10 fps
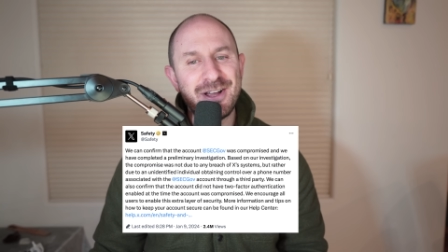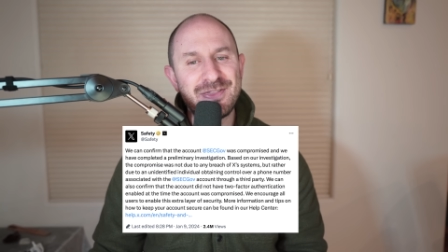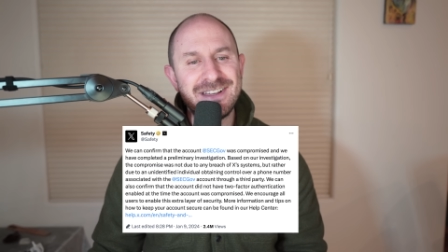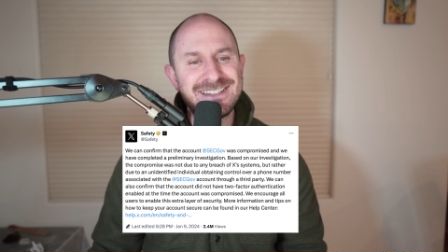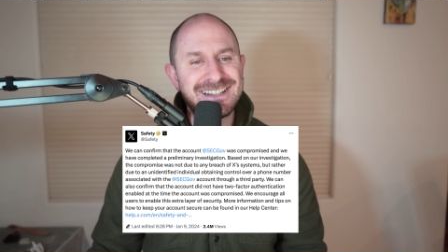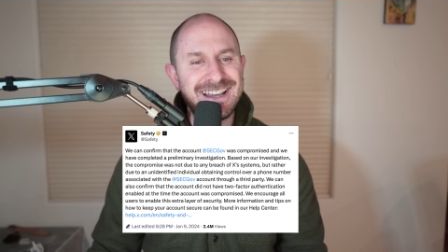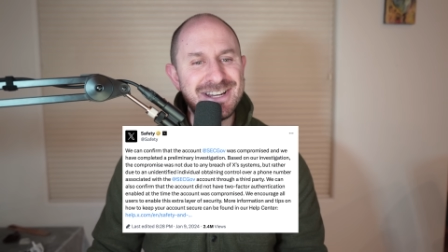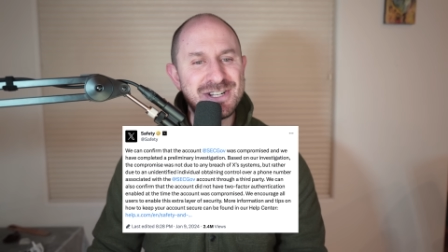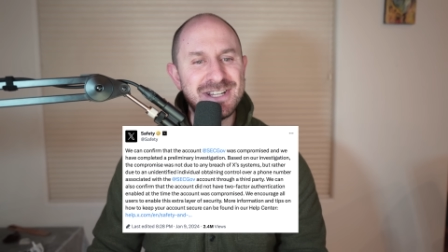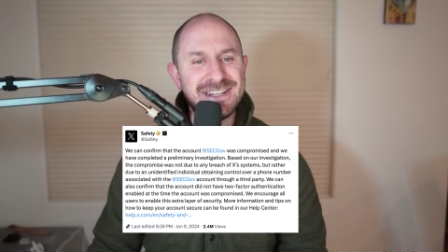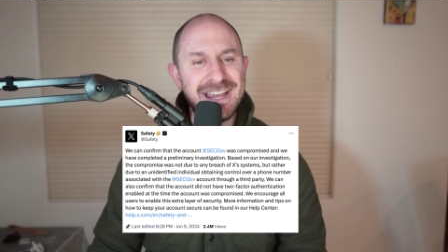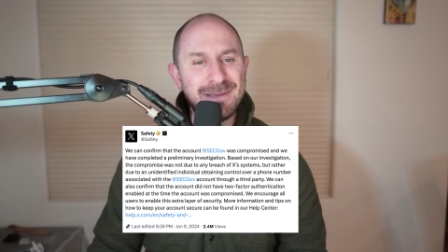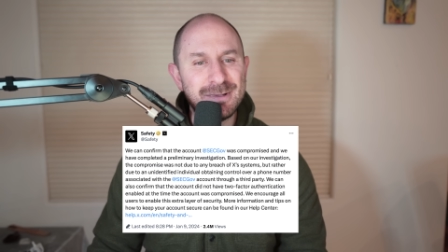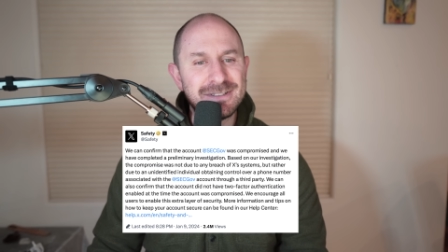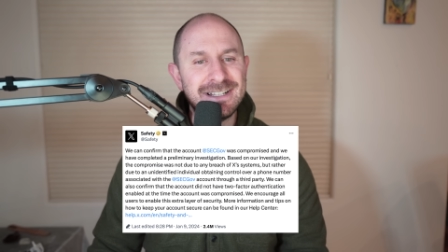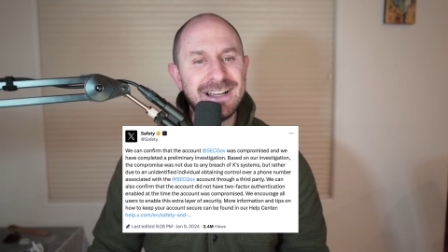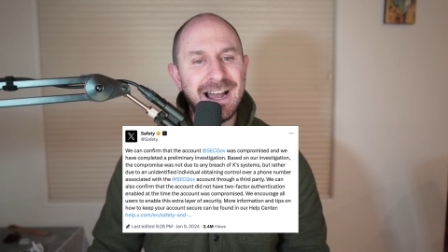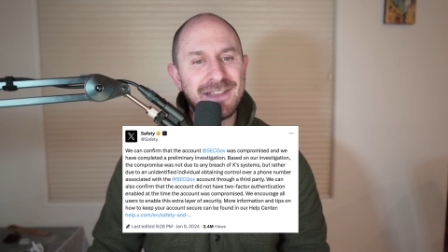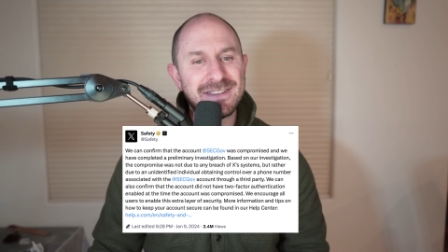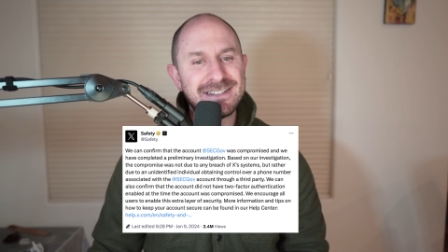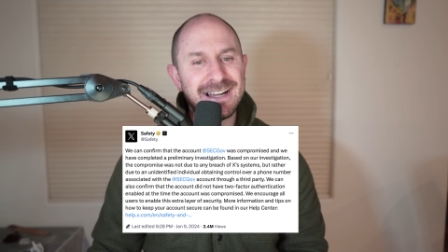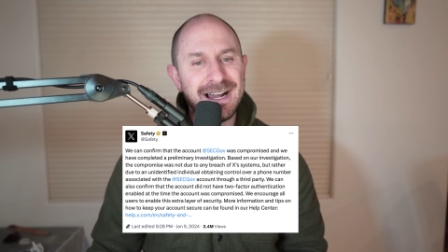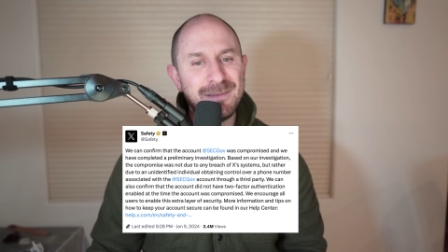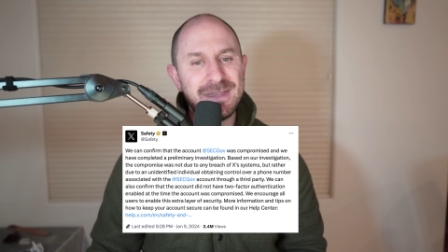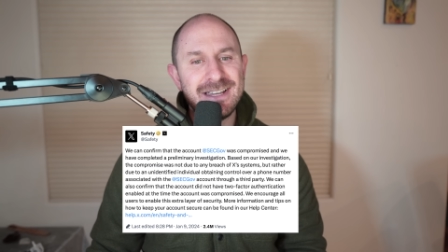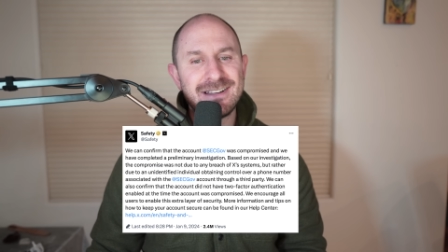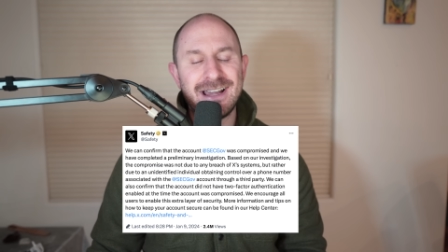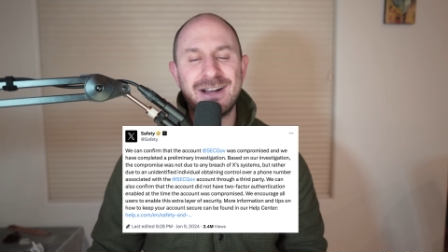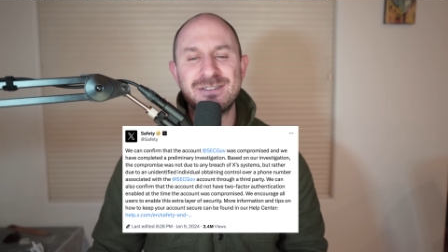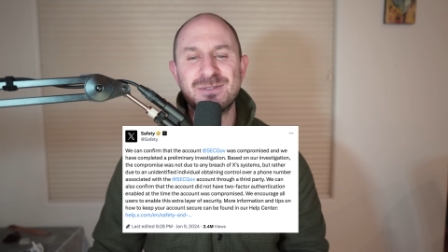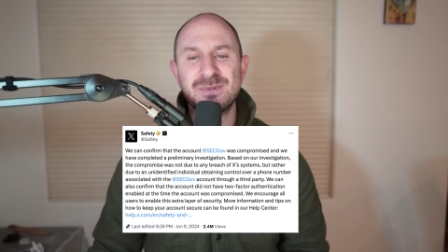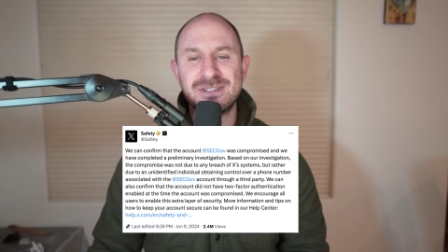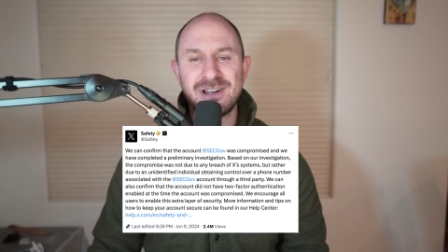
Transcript: authentication enabled at the time the account was